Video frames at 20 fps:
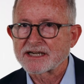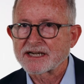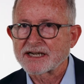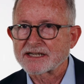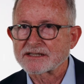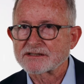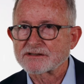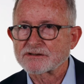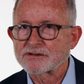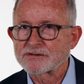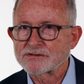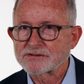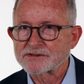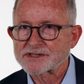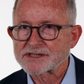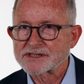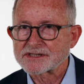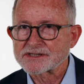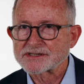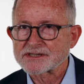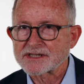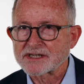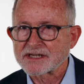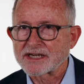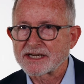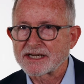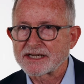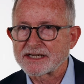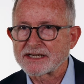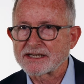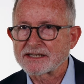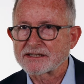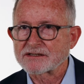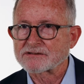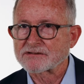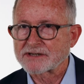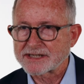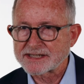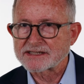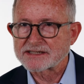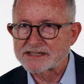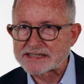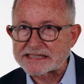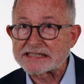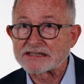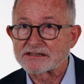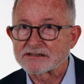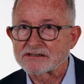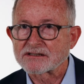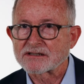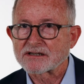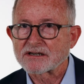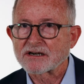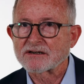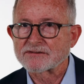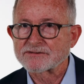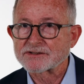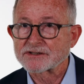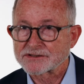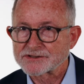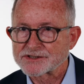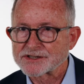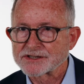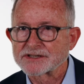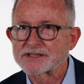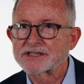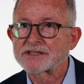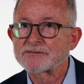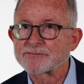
and causes a great deal of concern.